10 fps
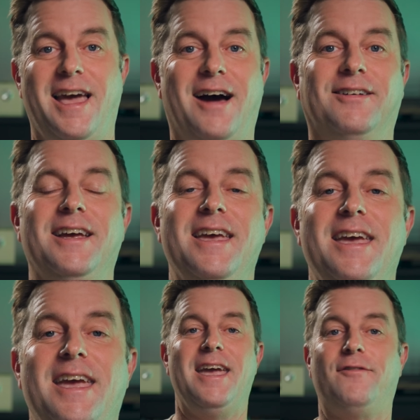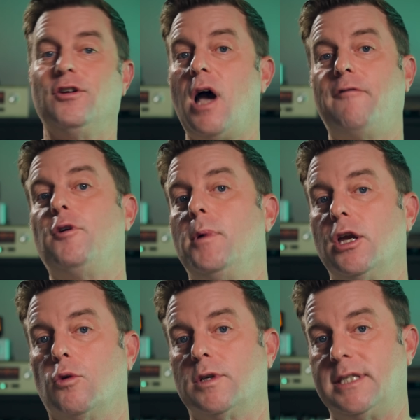Now, if you're not
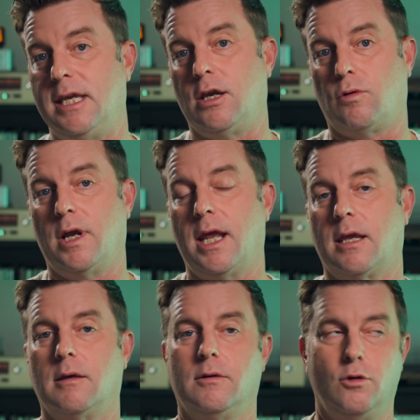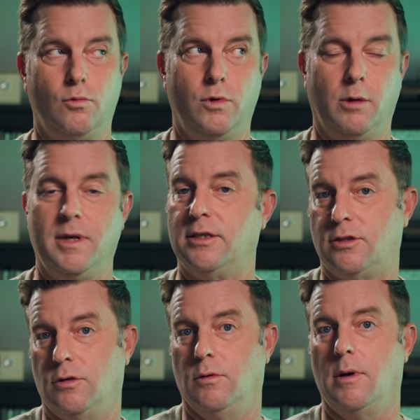familiar with CE Critic, you will be
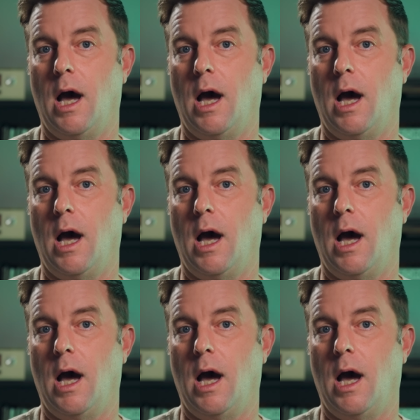soon.